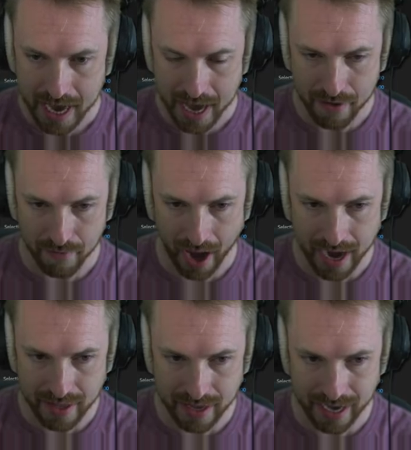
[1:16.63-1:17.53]
if
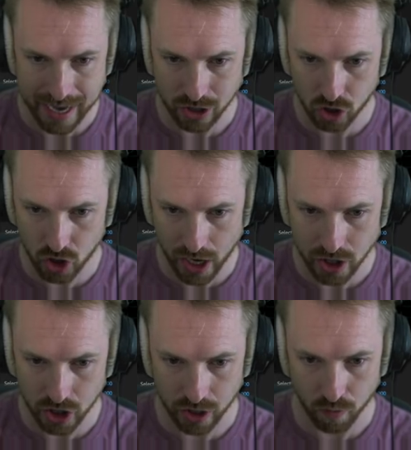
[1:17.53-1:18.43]
anything is
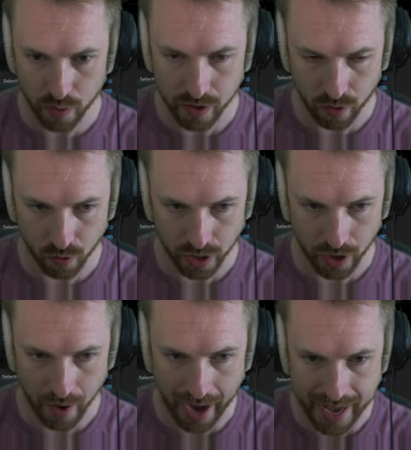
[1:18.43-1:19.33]
changing with the audio